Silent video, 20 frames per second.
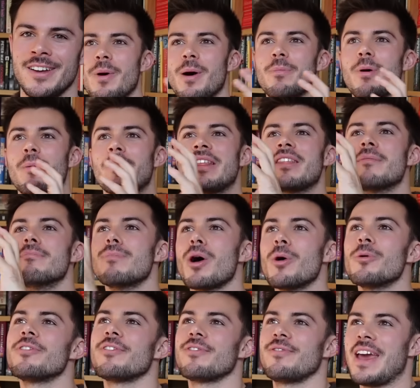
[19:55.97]
but probably the
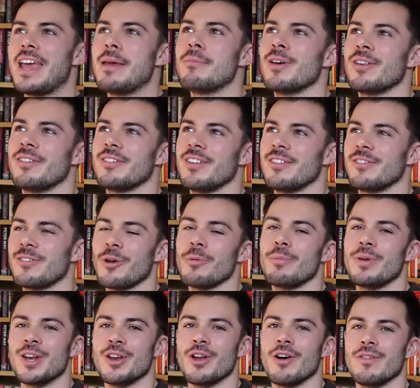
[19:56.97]
most famous
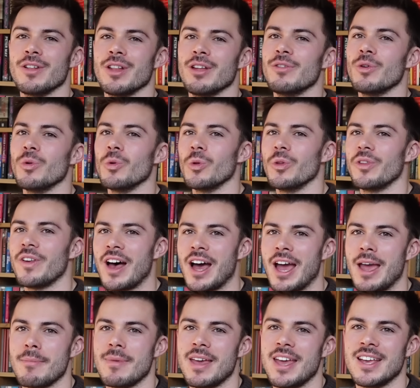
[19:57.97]
dystopian novel of all
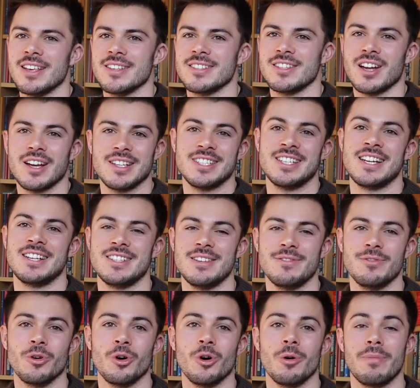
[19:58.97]
time is
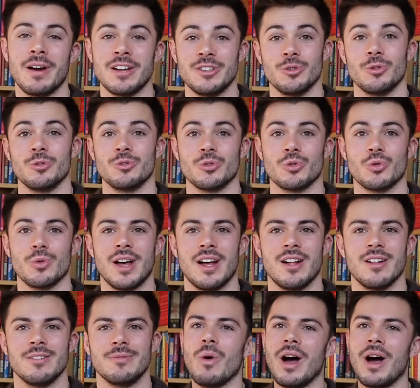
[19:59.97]
1984 by George Orwell.